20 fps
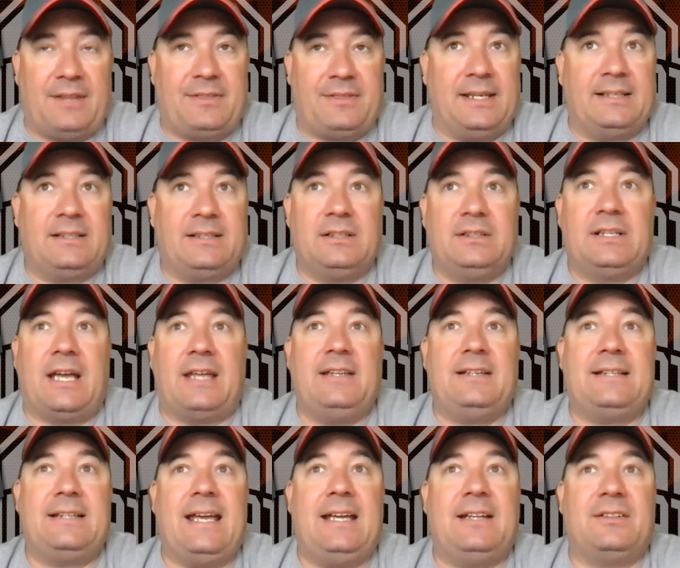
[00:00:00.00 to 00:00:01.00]
I think
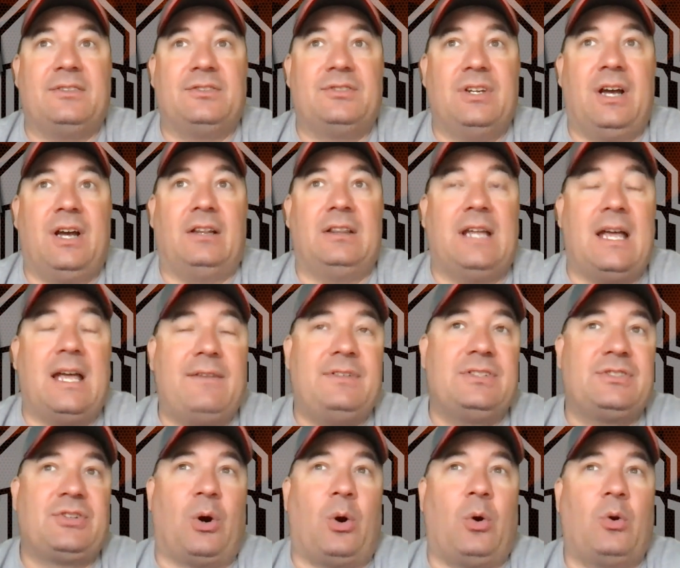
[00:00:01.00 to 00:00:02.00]
they had
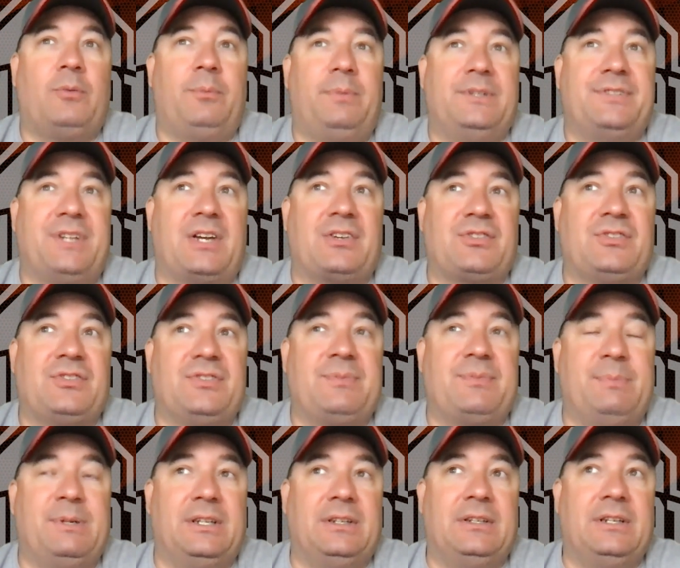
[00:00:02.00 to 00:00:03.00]
11 total possessions,
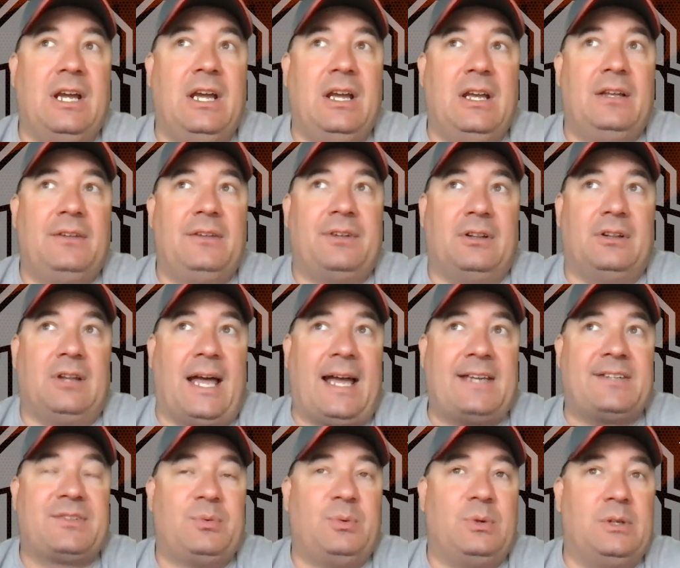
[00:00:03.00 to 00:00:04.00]
but the
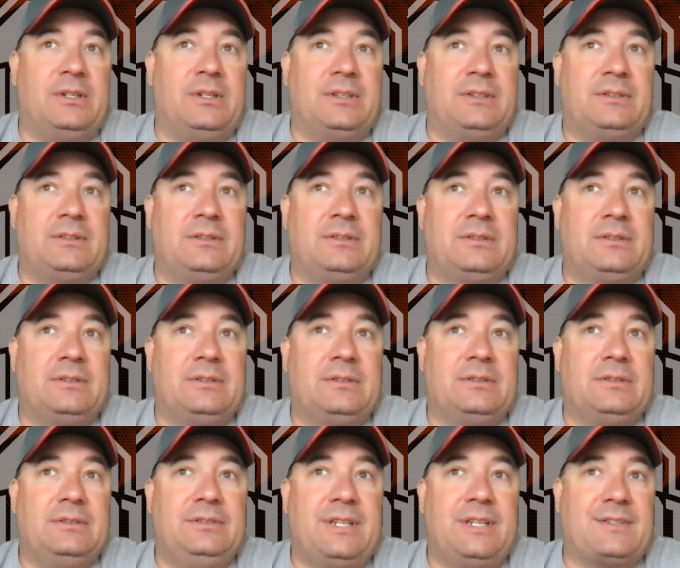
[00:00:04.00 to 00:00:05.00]
last one
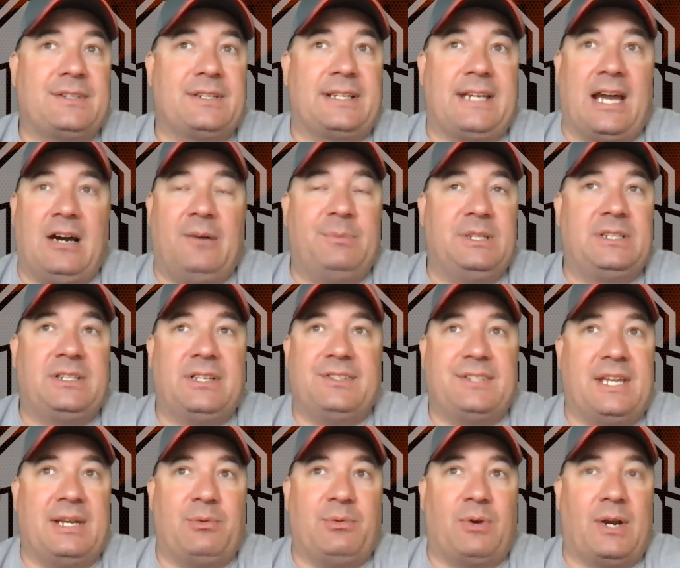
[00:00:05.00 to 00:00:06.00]
doesn't count because
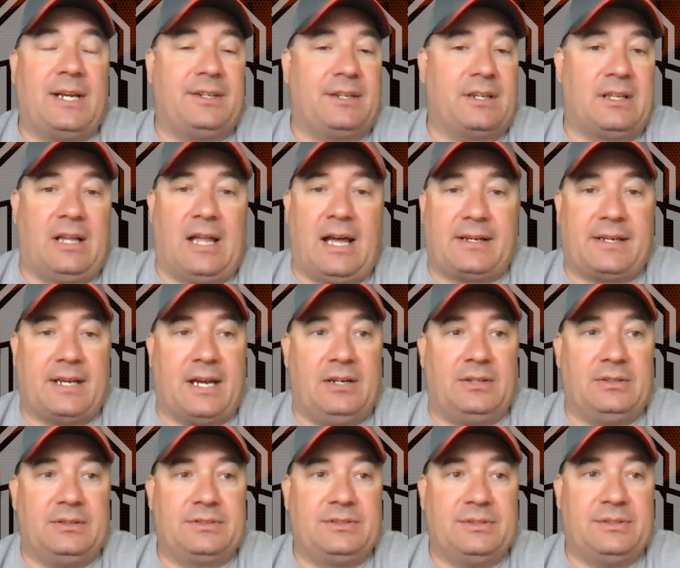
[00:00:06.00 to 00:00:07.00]
they ran the clock
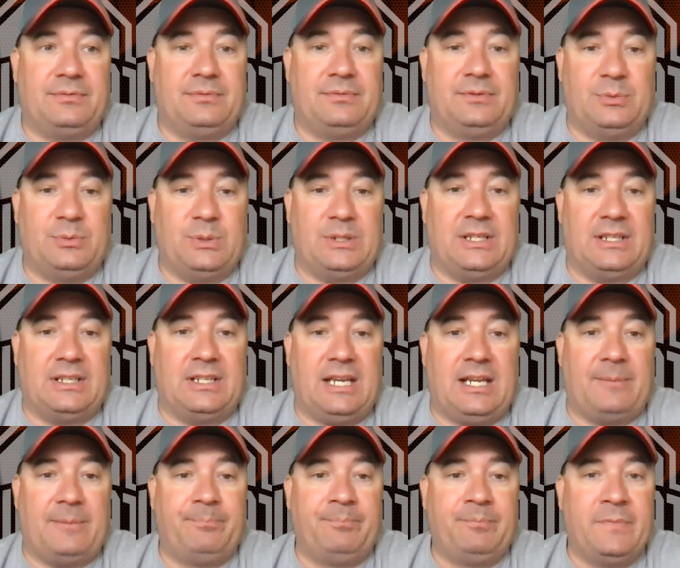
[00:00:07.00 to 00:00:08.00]
out to win the
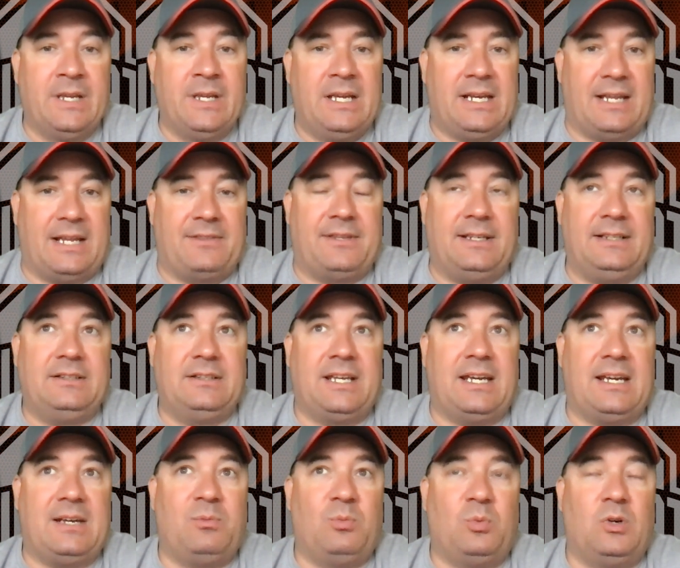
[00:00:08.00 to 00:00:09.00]
game. And I think
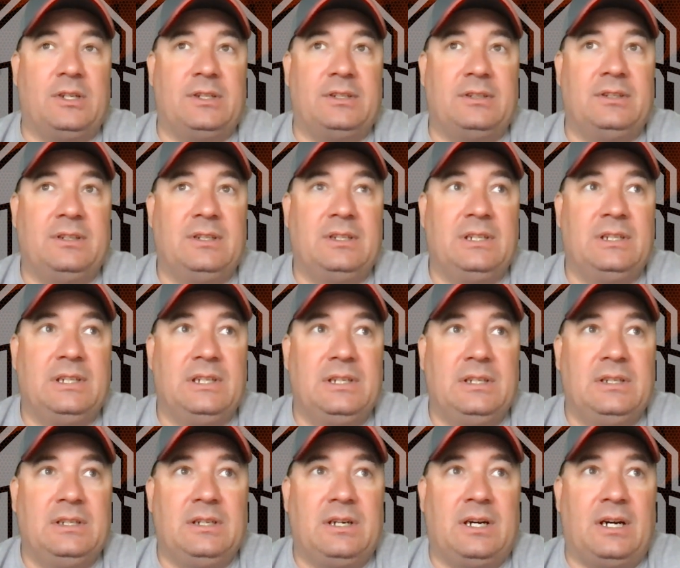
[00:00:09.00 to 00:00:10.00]
then won
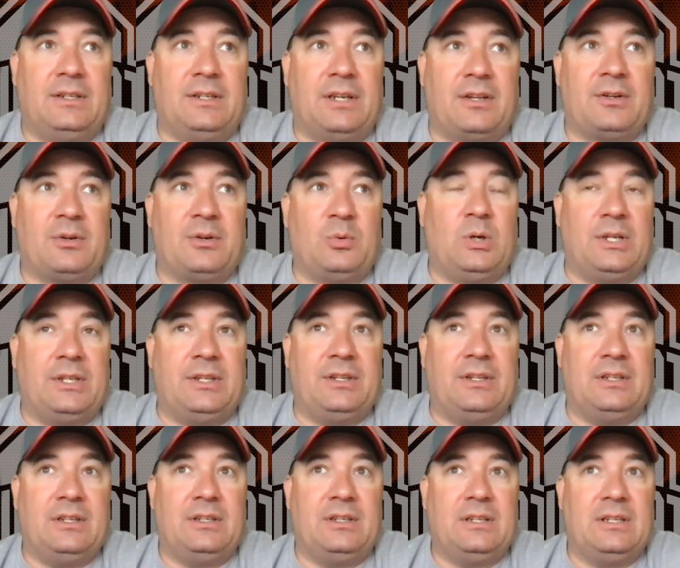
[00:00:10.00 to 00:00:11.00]
another
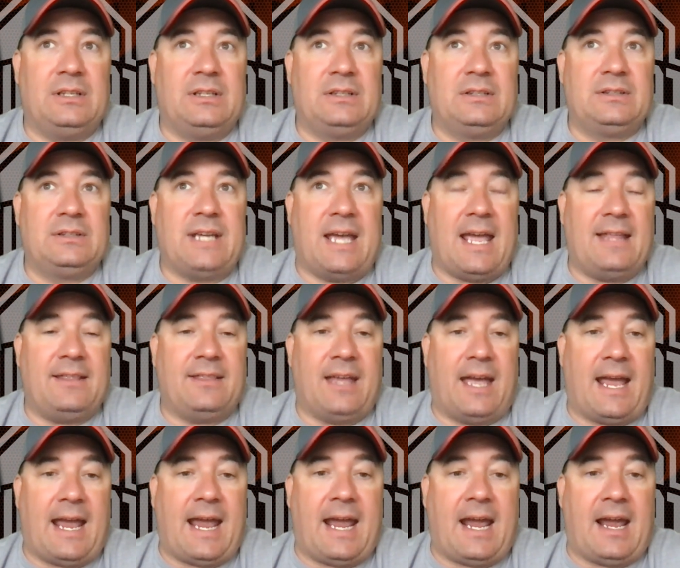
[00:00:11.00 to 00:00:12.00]
one to end the
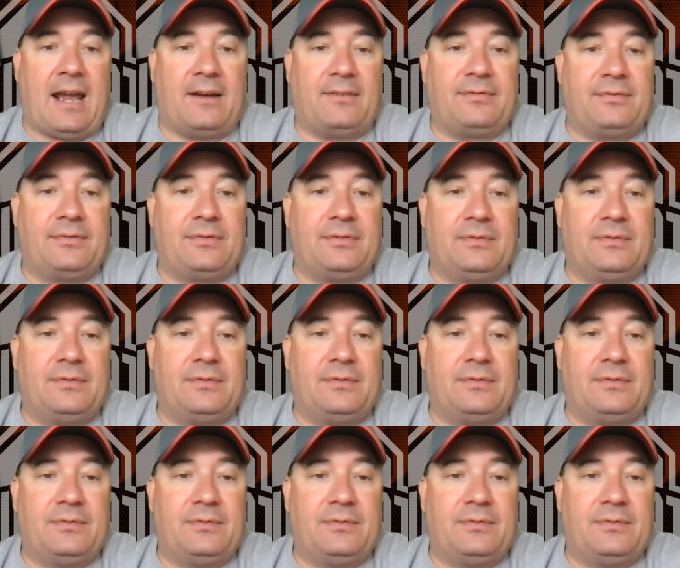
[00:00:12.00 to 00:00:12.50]
half